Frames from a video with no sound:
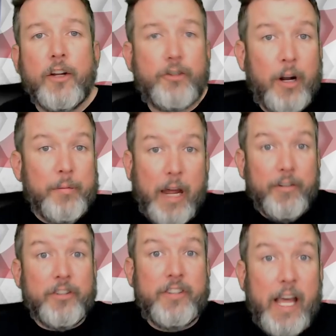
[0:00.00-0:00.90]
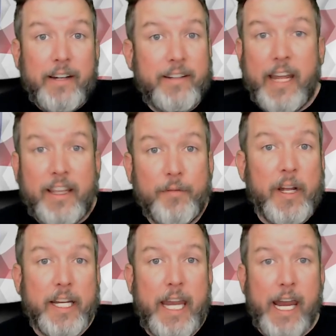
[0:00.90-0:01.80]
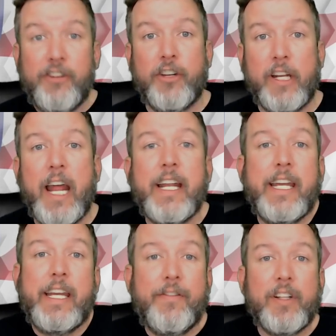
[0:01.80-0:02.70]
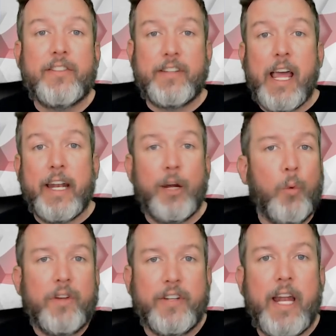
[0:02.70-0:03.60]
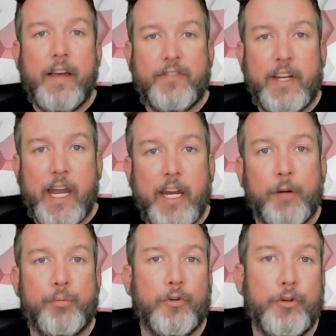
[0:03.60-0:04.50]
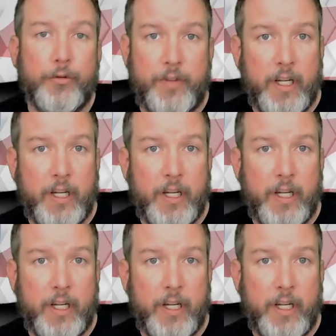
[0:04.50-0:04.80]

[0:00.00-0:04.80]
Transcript: Trump never said to take the medication, and he even said it wasn't FDA approved.